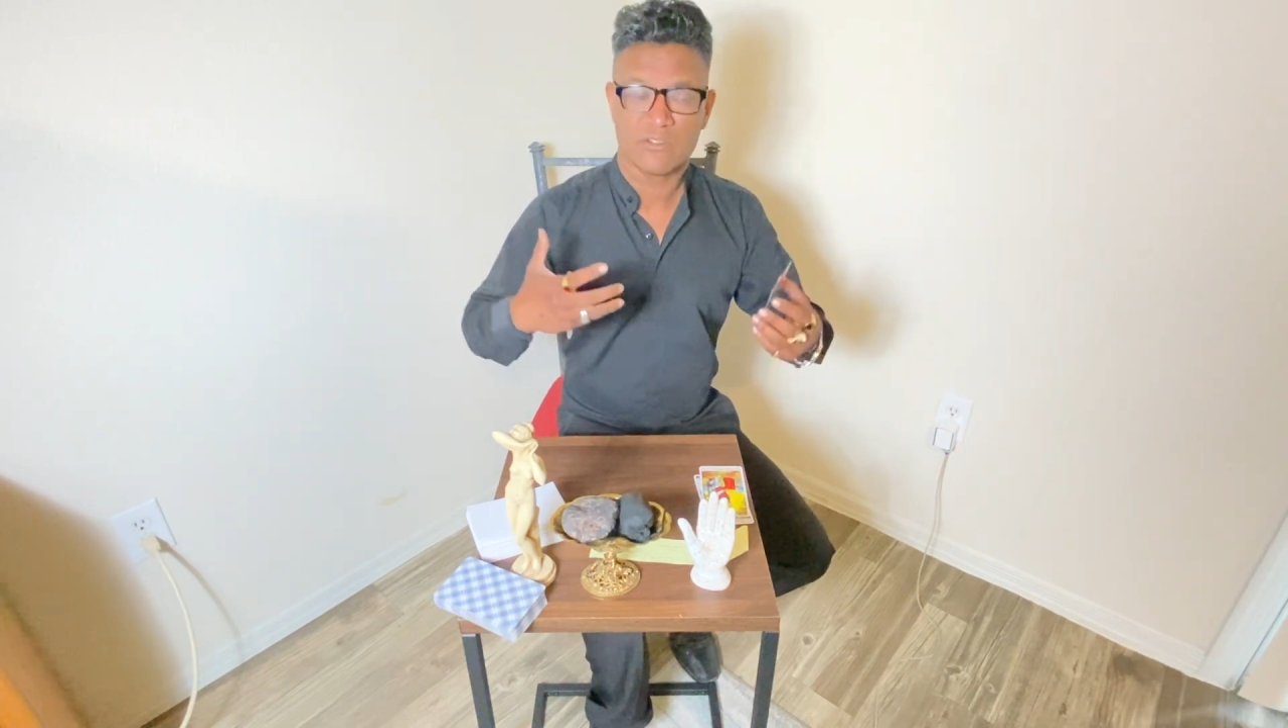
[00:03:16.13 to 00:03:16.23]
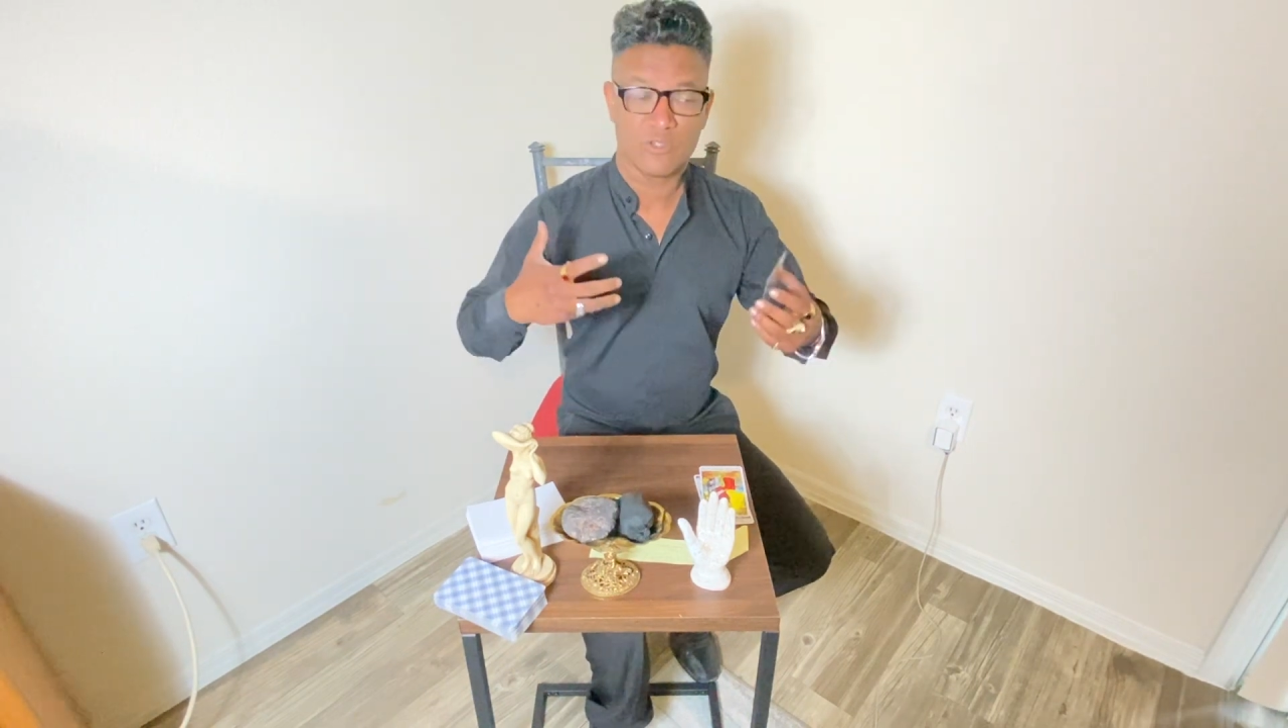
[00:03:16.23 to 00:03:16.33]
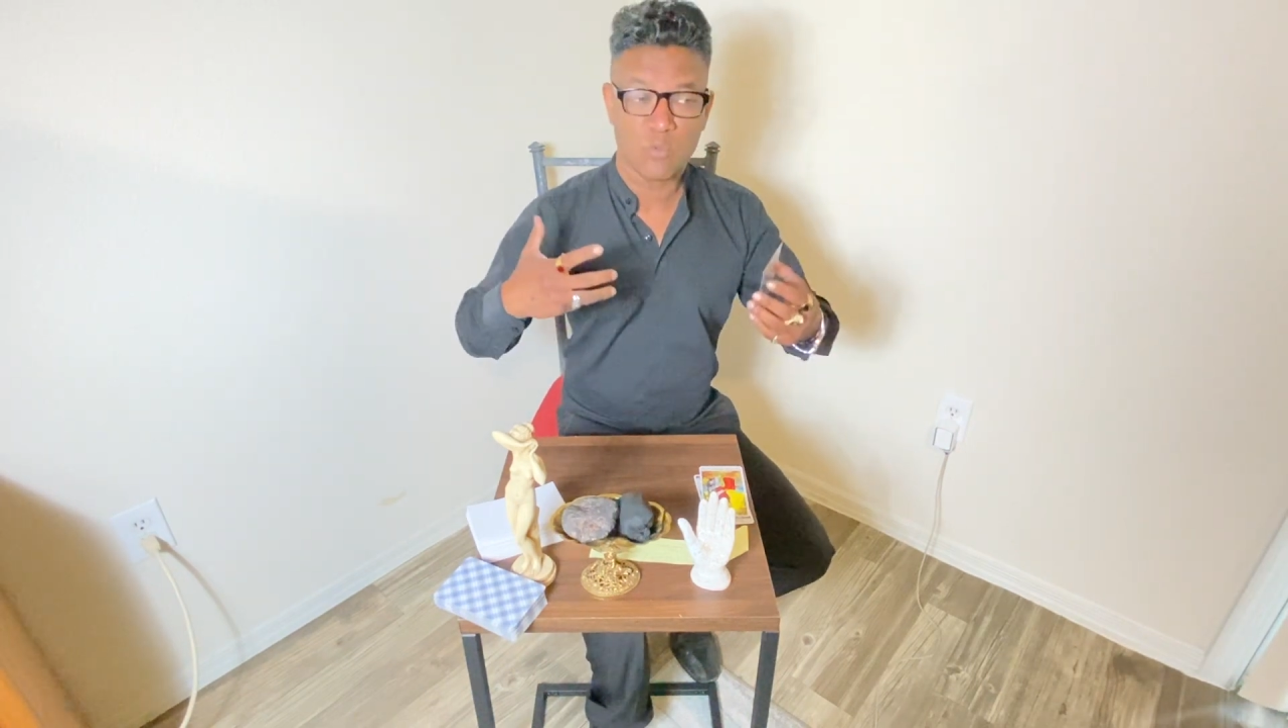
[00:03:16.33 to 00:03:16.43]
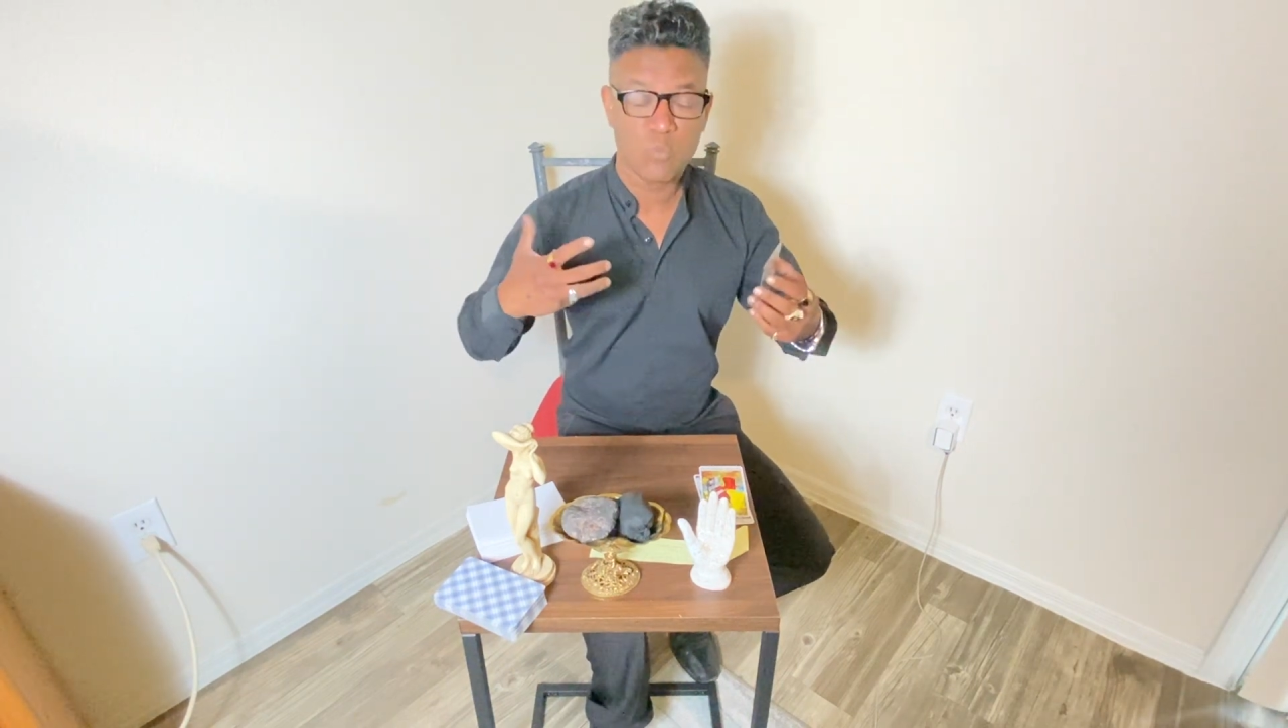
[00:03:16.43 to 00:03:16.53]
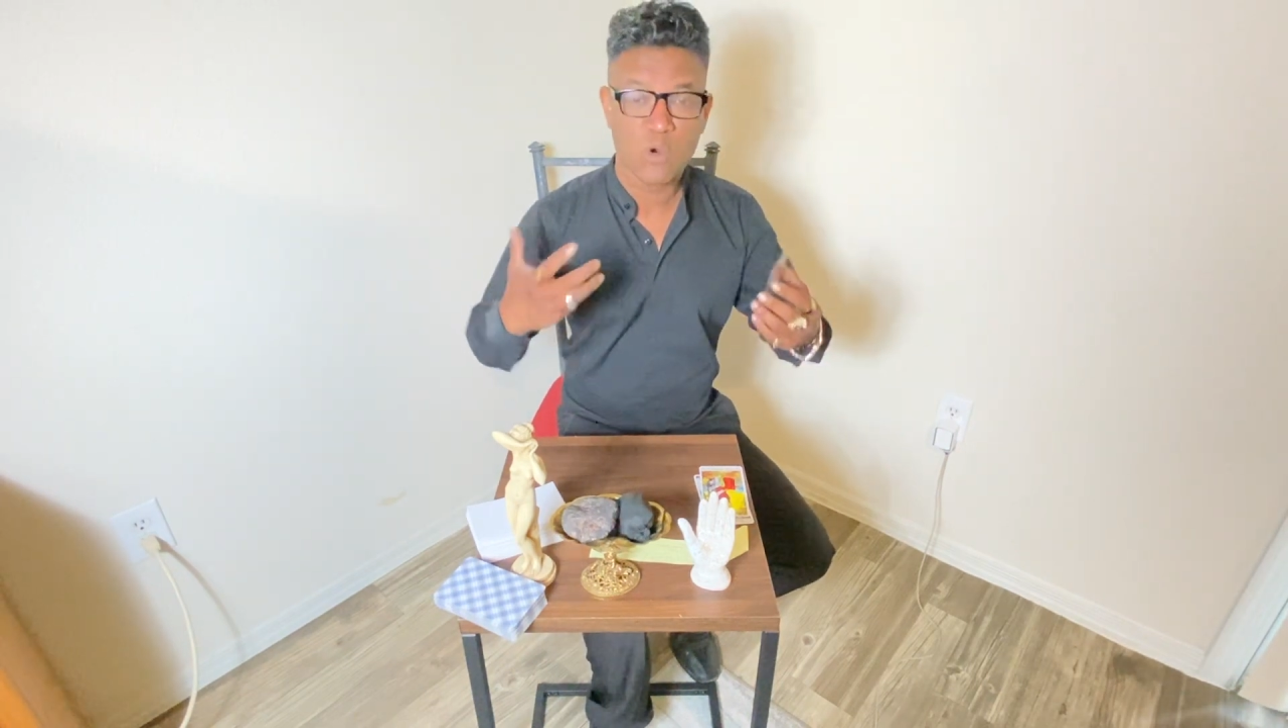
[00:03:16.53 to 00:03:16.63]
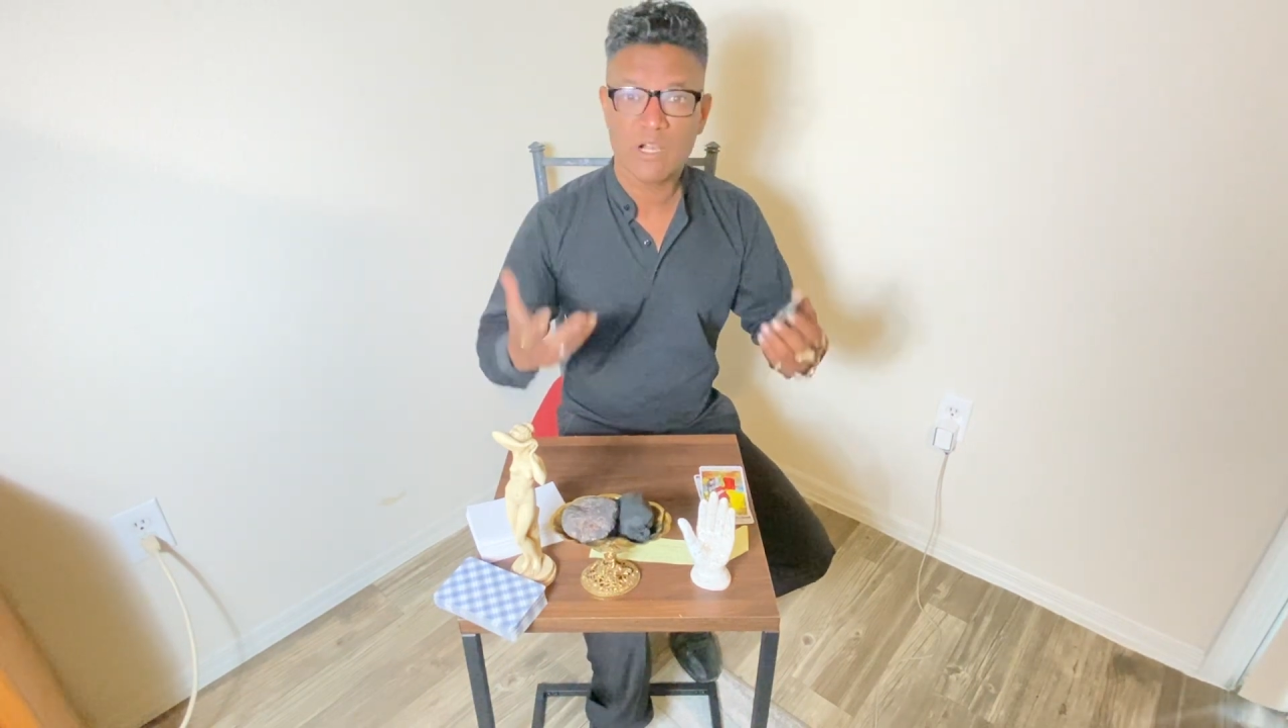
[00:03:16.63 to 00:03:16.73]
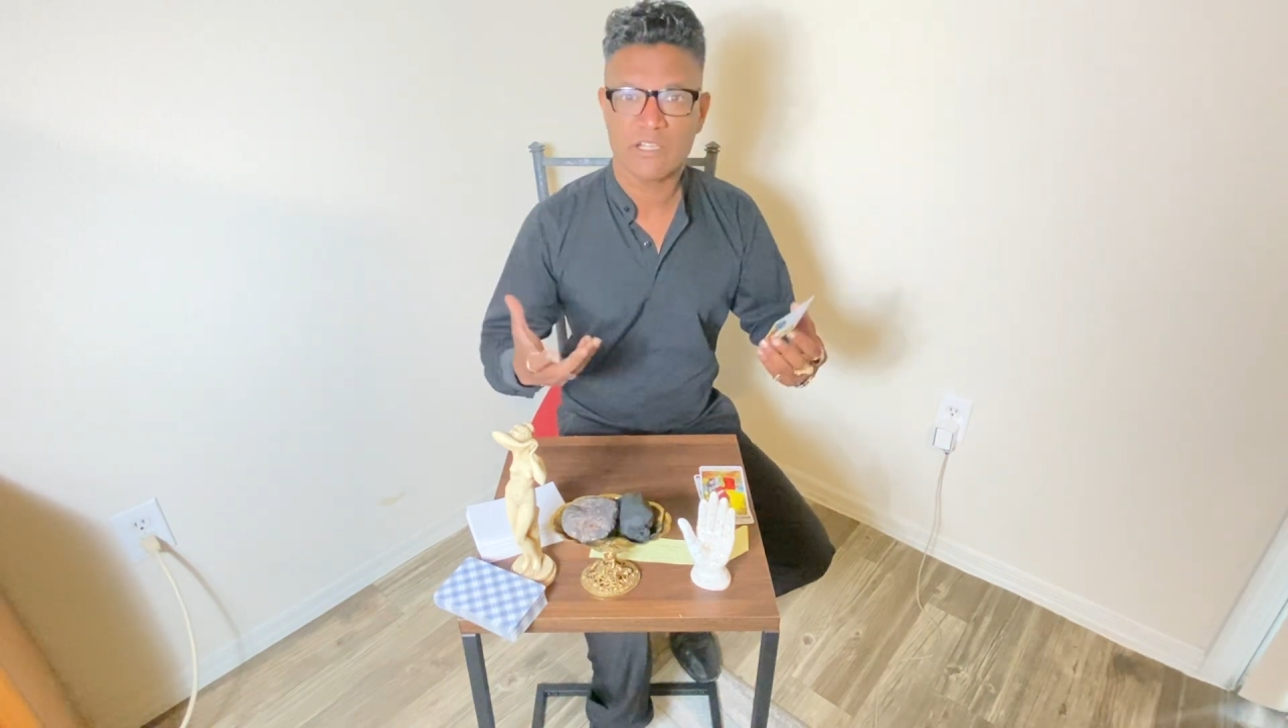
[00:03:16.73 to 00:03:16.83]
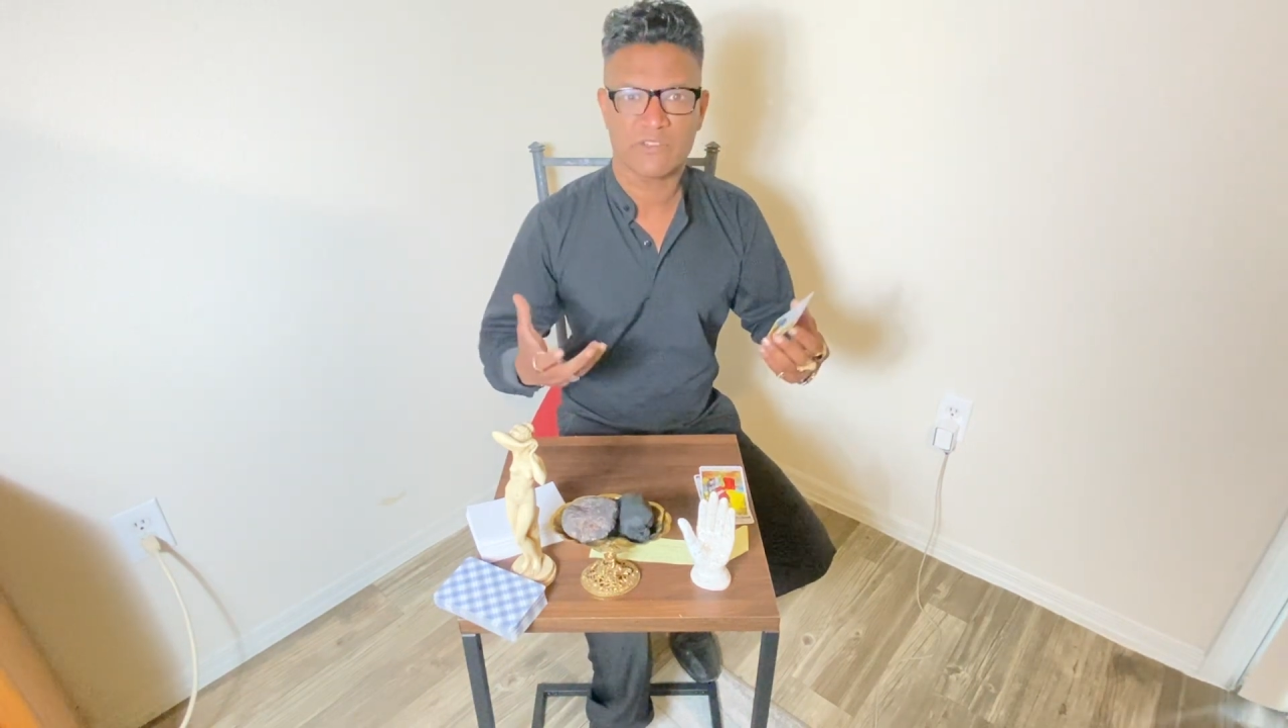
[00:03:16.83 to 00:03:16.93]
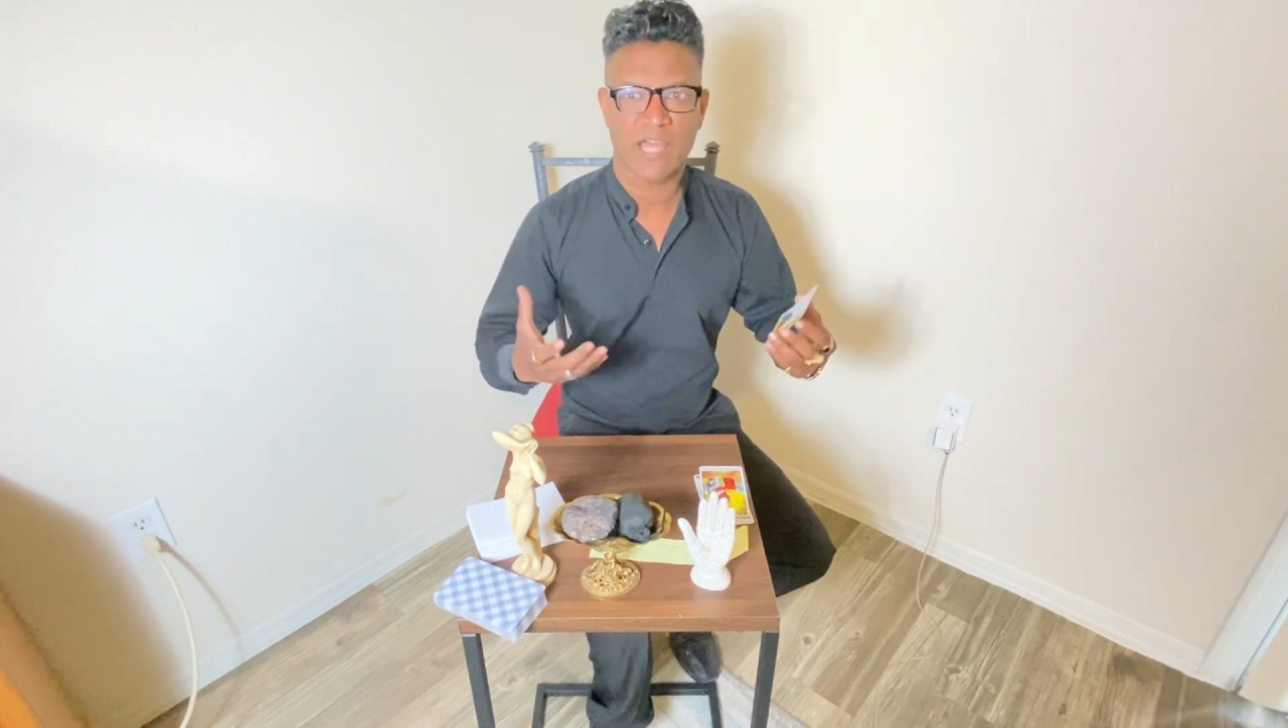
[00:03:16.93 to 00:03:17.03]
work